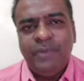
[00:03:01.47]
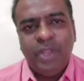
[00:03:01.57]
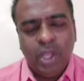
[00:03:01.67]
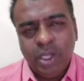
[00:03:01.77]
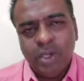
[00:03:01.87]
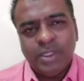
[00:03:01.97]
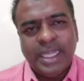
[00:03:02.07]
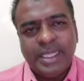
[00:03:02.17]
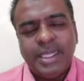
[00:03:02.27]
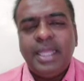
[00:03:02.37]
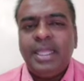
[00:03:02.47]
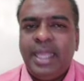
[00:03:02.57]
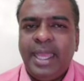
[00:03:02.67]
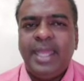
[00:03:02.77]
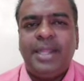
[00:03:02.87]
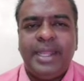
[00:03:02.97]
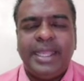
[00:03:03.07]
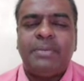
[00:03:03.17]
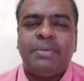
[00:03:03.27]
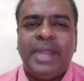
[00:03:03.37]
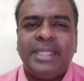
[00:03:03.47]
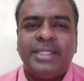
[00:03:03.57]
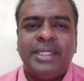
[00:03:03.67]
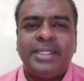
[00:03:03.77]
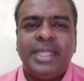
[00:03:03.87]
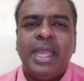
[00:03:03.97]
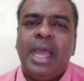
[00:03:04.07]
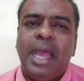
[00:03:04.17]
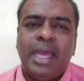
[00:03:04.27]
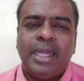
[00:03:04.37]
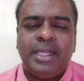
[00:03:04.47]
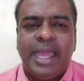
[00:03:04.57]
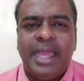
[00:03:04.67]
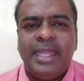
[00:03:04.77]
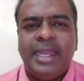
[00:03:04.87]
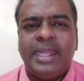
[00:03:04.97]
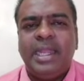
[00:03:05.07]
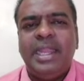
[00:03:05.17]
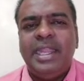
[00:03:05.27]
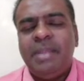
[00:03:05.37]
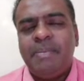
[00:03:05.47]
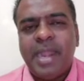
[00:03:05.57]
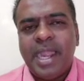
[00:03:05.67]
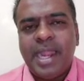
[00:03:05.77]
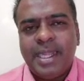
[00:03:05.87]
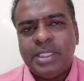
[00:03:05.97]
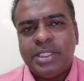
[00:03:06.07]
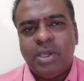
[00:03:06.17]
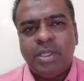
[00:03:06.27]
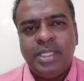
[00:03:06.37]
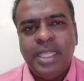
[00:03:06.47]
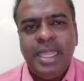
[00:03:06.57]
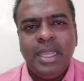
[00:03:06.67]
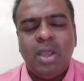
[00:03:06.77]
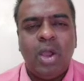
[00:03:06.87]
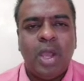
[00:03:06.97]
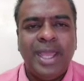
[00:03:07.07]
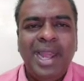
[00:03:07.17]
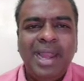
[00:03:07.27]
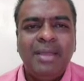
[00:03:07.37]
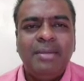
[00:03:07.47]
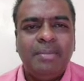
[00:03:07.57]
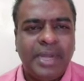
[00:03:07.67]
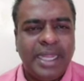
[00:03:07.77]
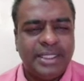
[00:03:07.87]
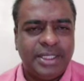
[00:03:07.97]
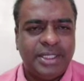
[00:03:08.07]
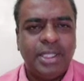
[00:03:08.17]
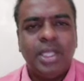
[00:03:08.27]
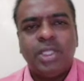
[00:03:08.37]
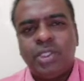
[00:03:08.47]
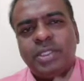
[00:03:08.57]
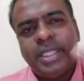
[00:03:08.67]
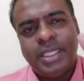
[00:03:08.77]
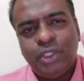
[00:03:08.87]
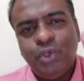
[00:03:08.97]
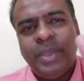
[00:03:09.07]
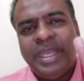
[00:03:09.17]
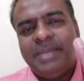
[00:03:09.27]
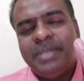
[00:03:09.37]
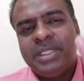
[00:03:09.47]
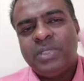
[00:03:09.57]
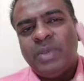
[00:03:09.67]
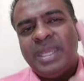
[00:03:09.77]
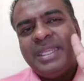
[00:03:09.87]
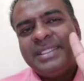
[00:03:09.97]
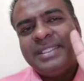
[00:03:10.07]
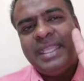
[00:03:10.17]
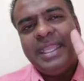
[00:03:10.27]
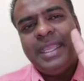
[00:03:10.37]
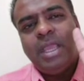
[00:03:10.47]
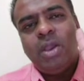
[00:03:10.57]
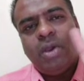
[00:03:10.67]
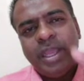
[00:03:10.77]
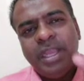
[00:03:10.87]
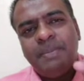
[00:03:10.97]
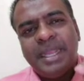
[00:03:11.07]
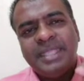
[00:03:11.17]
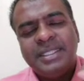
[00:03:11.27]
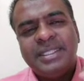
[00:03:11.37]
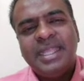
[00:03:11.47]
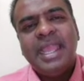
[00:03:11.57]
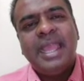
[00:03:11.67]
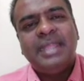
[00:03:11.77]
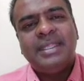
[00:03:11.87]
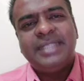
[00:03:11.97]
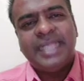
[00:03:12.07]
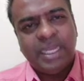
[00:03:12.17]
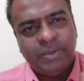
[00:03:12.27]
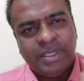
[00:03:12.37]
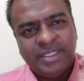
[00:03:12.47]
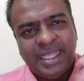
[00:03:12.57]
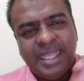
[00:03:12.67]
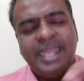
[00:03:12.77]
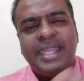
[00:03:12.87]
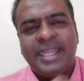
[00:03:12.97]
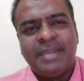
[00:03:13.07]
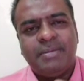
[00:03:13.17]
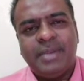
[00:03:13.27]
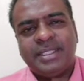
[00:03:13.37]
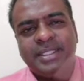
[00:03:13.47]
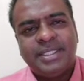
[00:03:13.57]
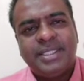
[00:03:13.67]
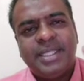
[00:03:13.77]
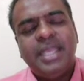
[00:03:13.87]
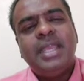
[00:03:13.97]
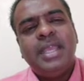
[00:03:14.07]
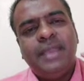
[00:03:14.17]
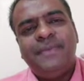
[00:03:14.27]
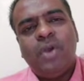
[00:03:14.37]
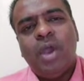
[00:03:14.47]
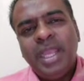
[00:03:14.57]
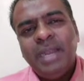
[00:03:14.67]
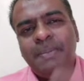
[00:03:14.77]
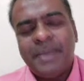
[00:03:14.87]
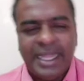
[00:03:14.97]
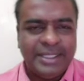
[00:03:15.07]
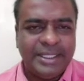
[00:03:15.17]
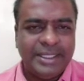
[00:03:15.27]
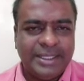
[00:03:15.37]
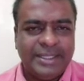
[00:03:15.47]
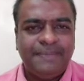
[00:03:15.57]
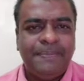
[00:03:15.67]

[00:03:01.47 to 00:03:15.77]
we all know that air ticket prices are directly dependent on the oil prices. So there are 2 variables. One is the oil prices and the second one is the air ticket prices. If oil prices